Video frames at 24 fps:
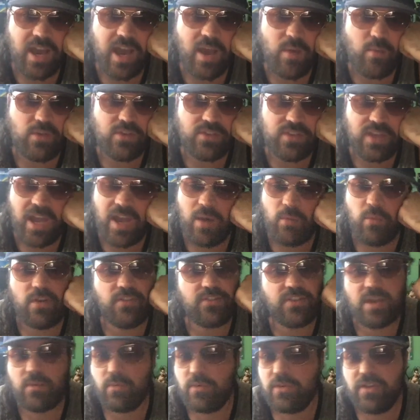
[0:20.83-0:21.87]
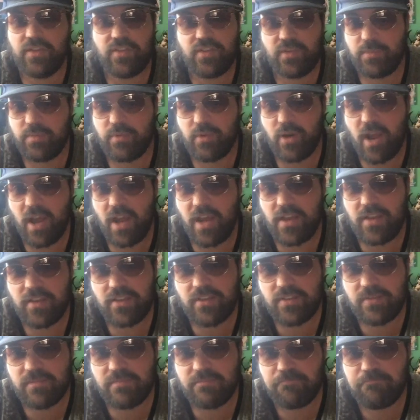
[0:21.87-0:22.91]
I was not really
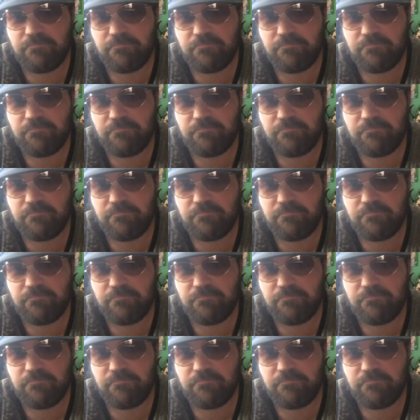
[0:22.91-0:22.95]
surprised.